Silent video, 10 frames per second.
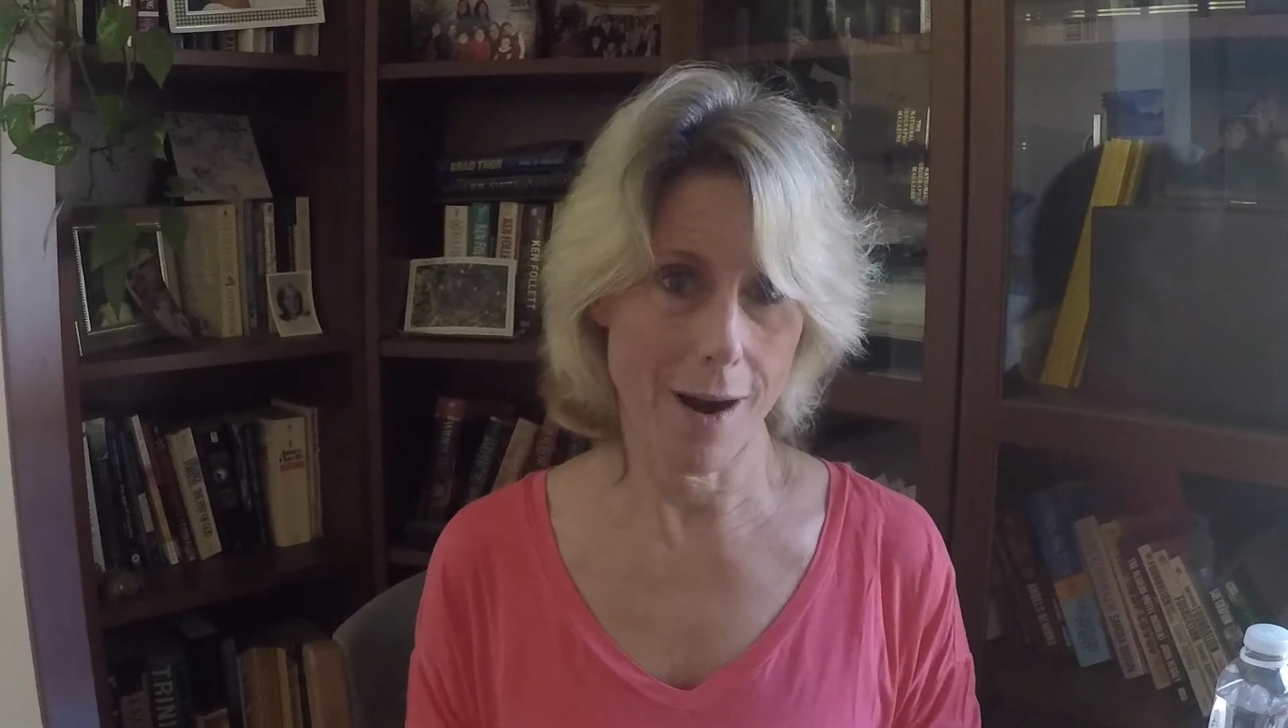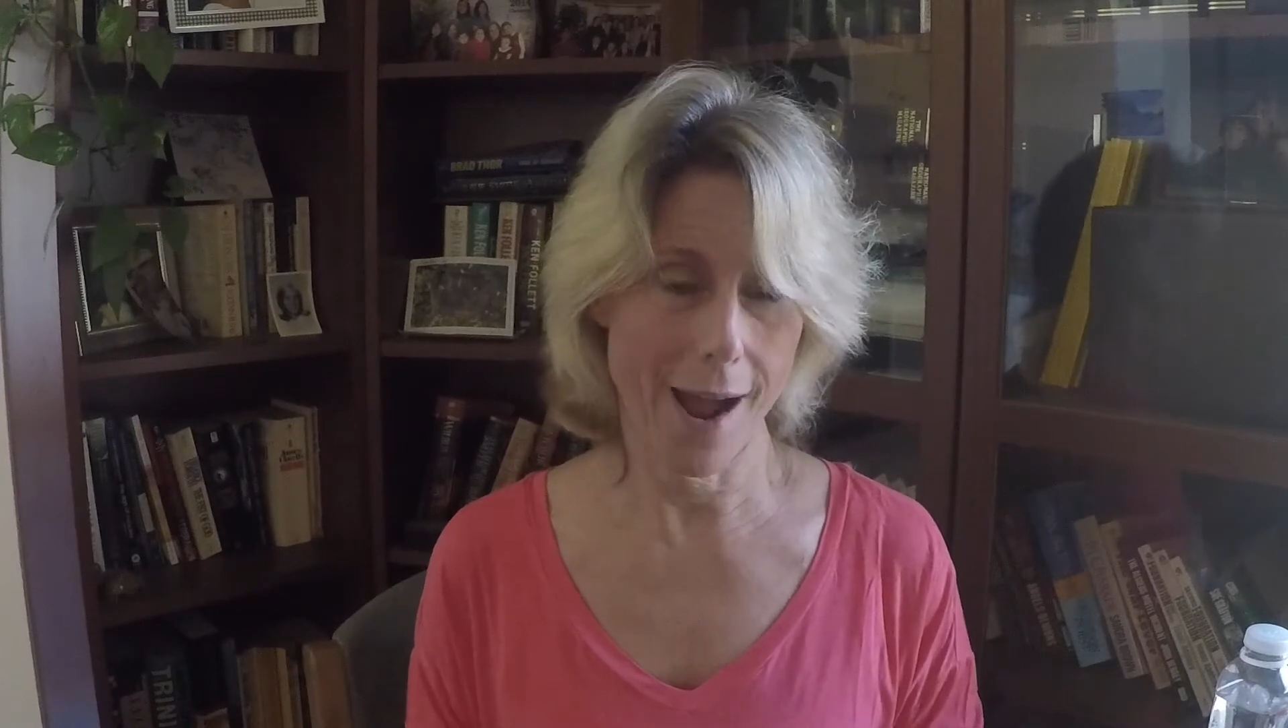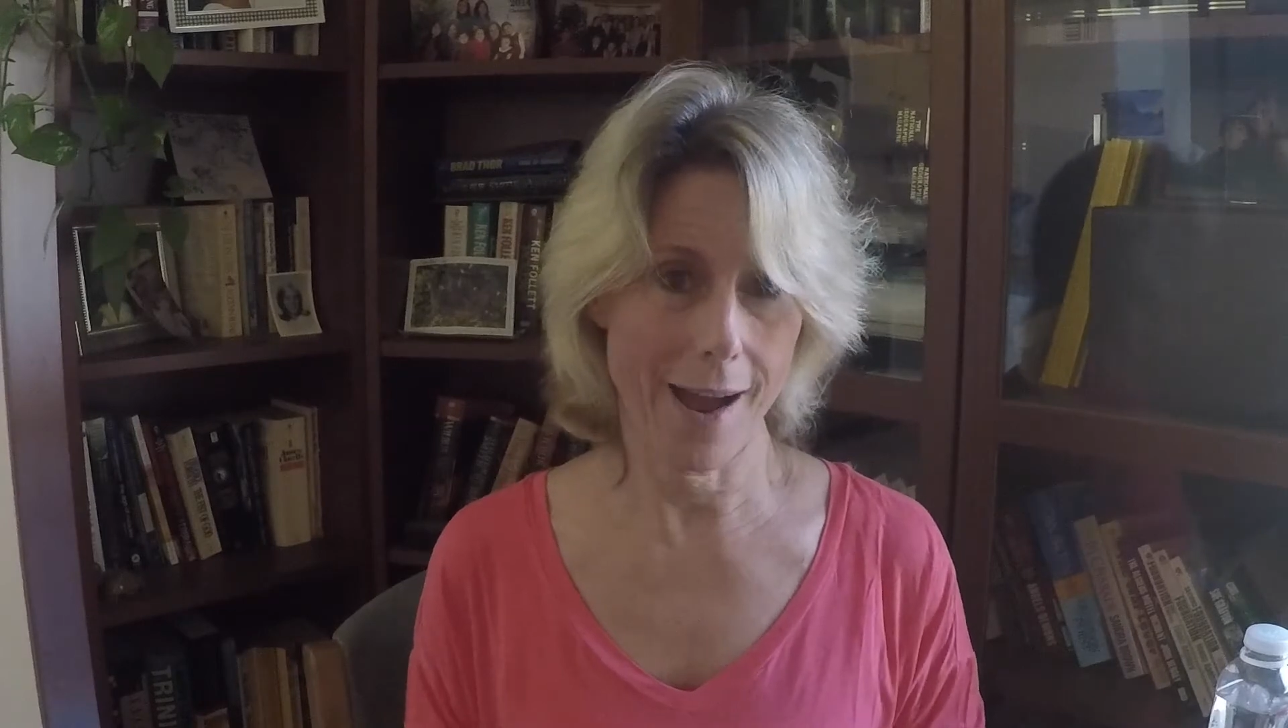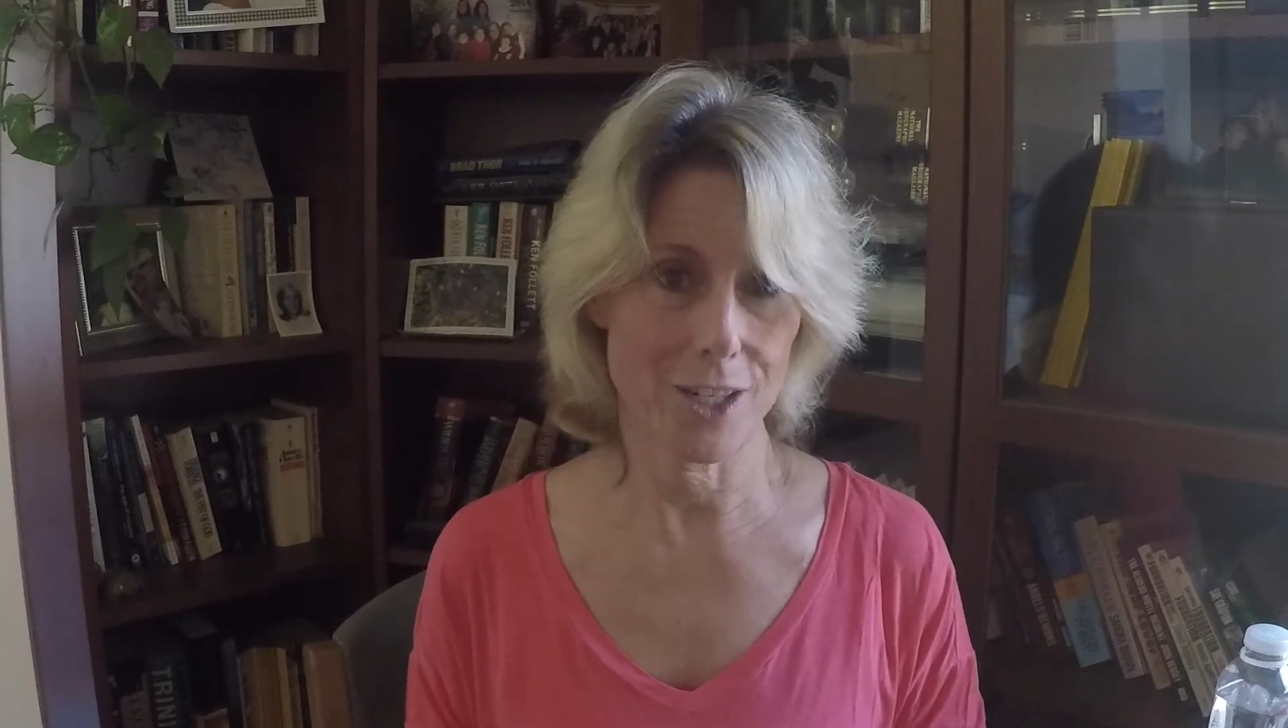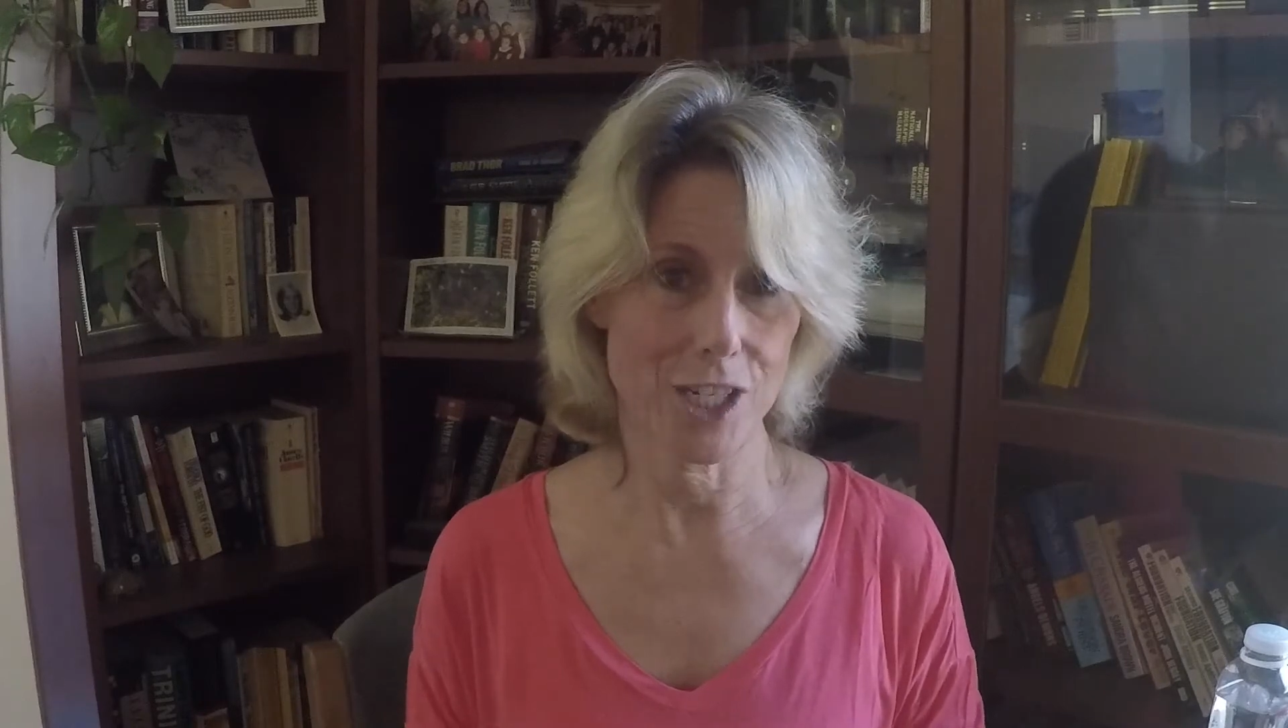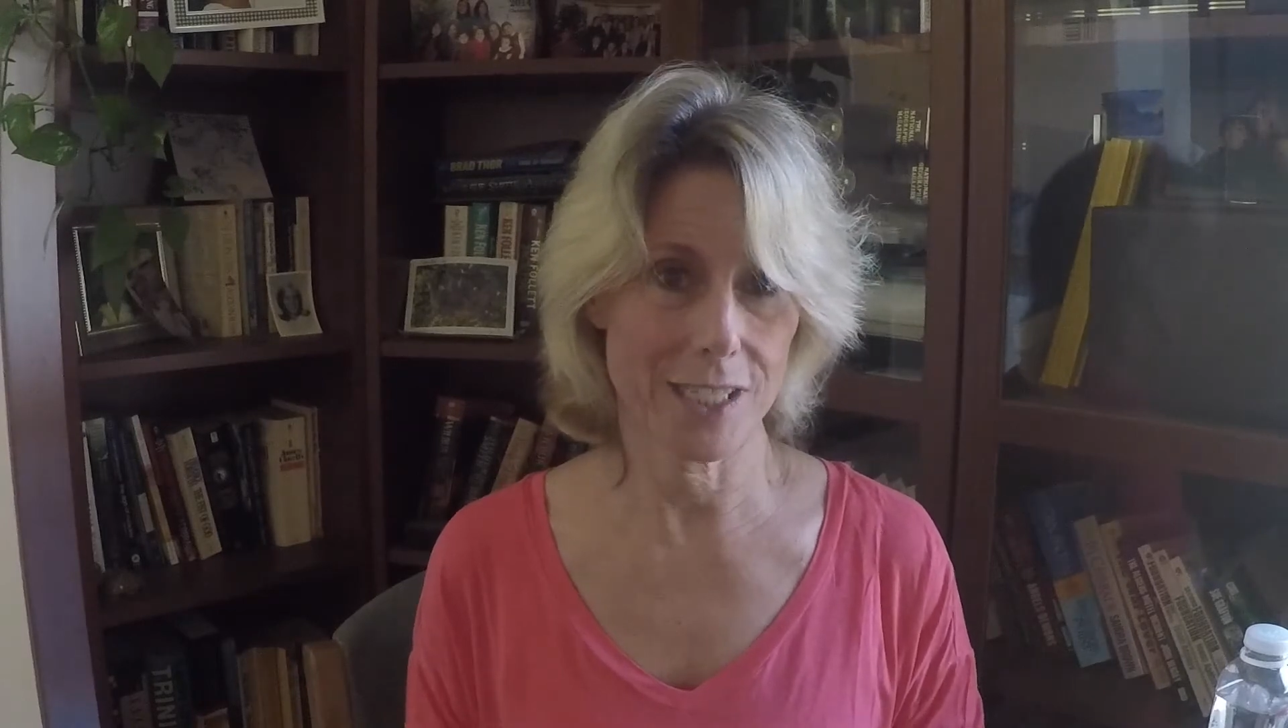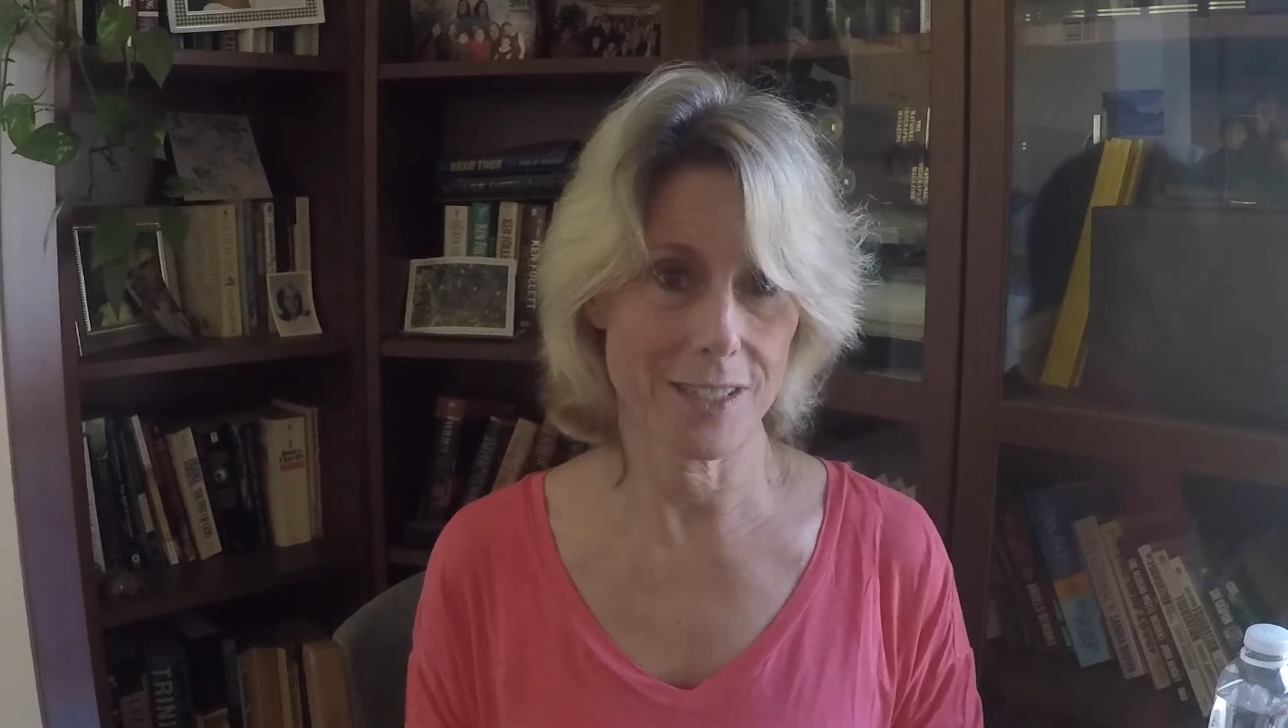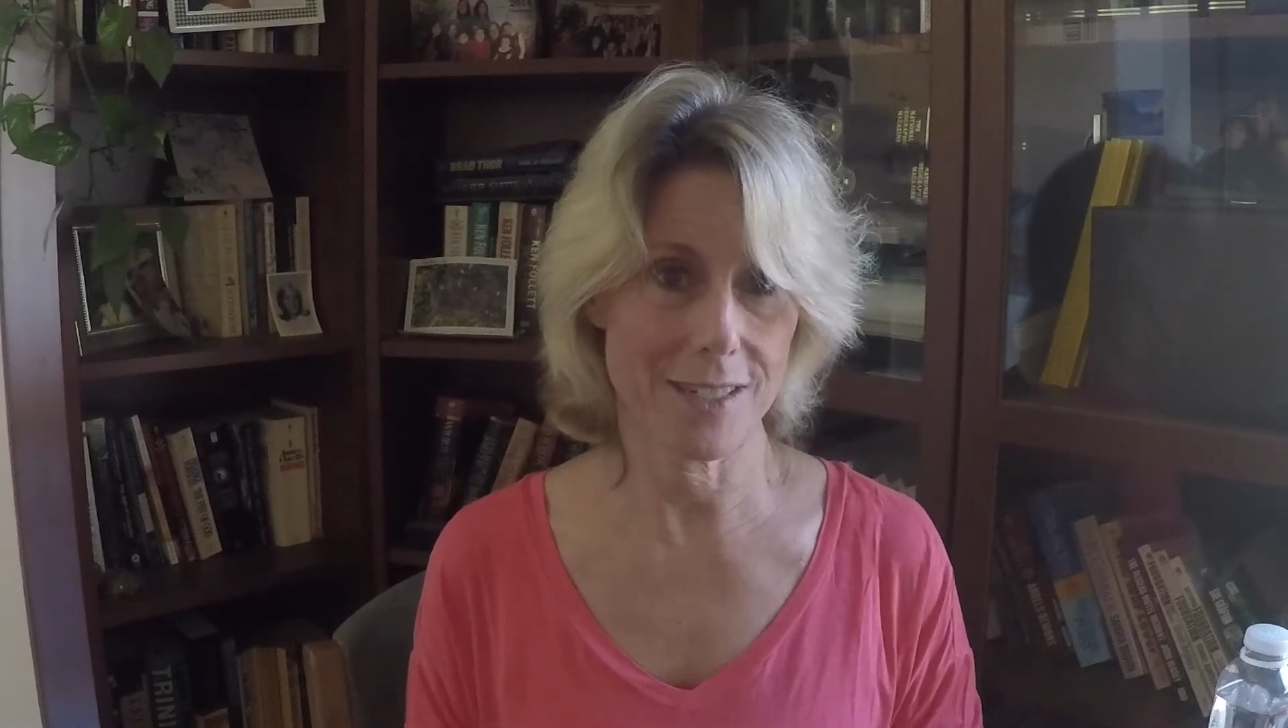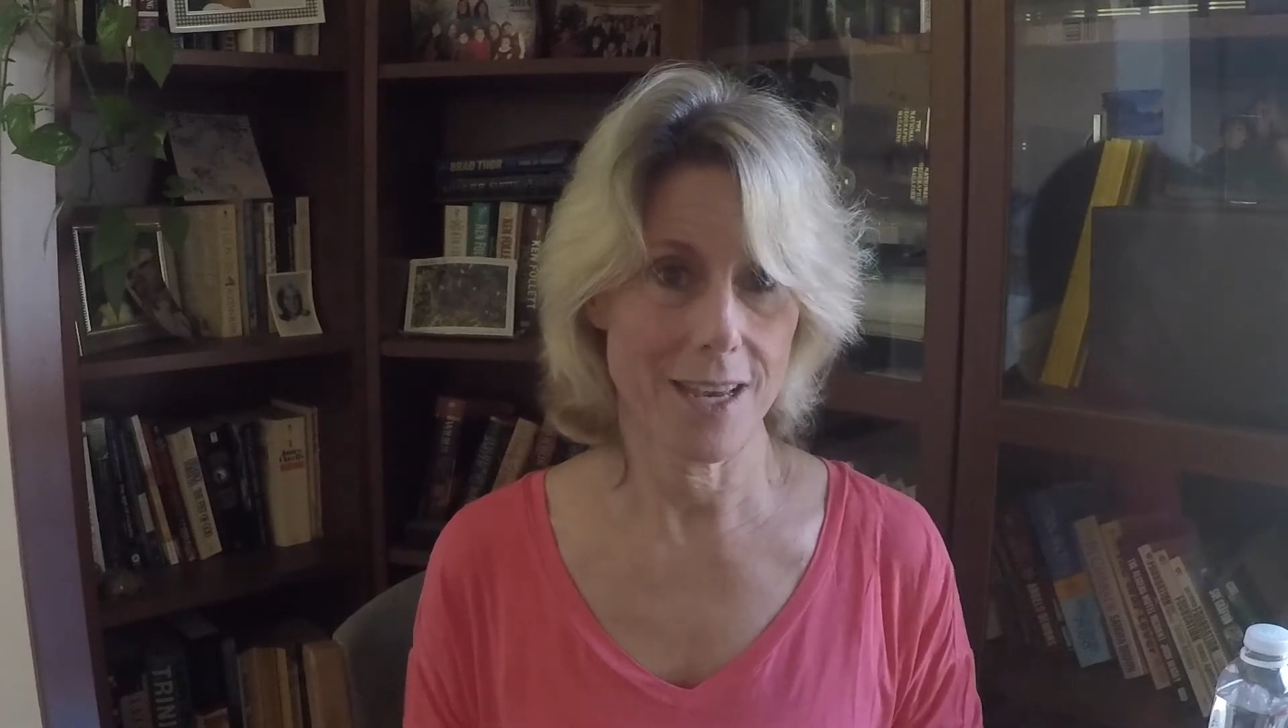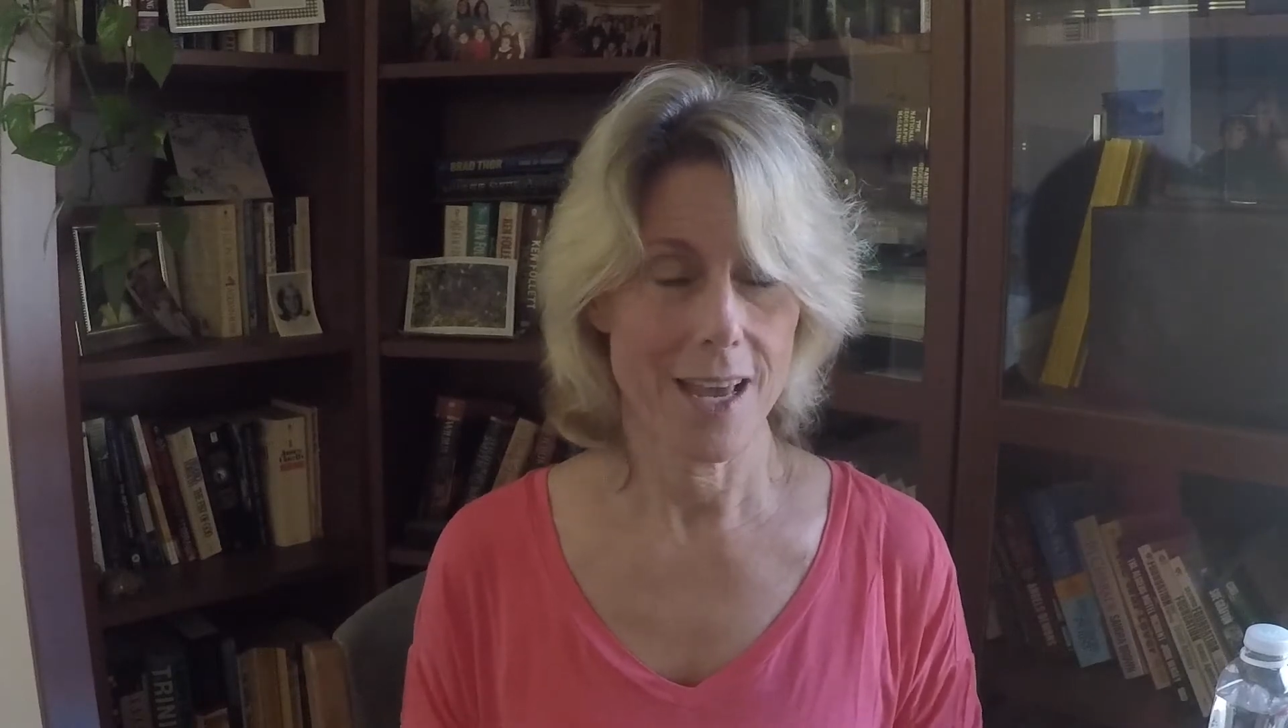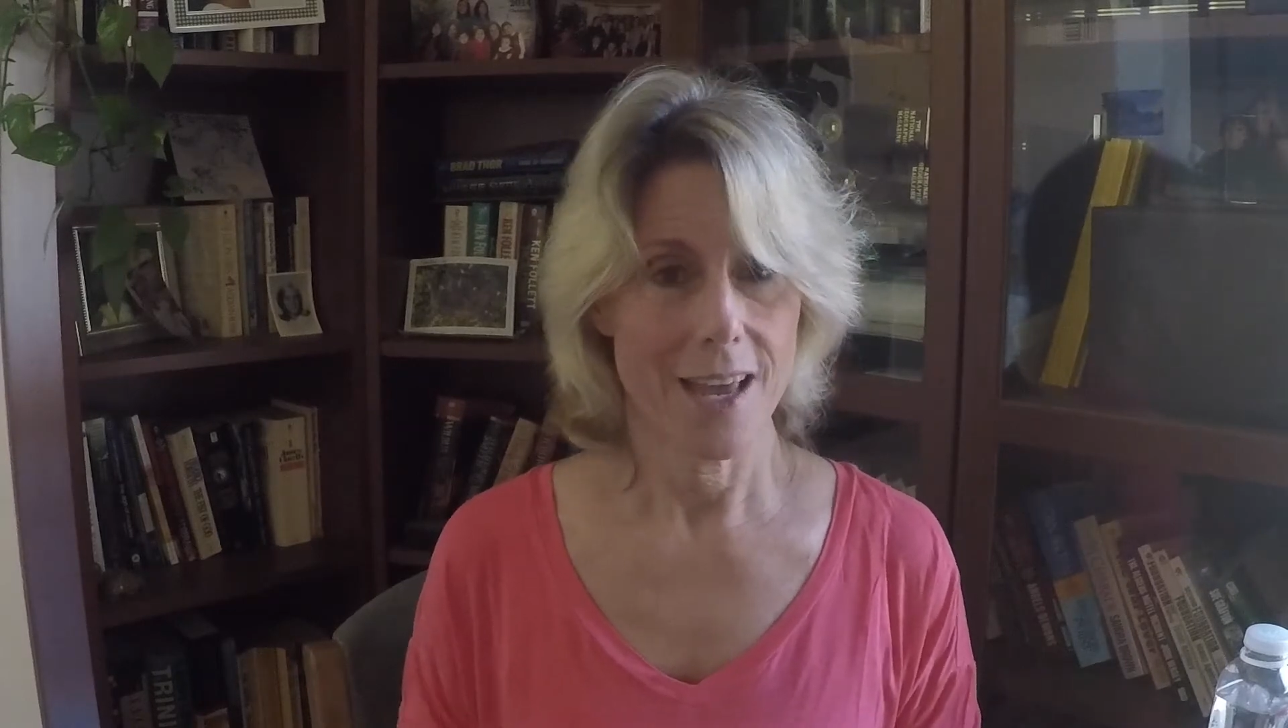actions,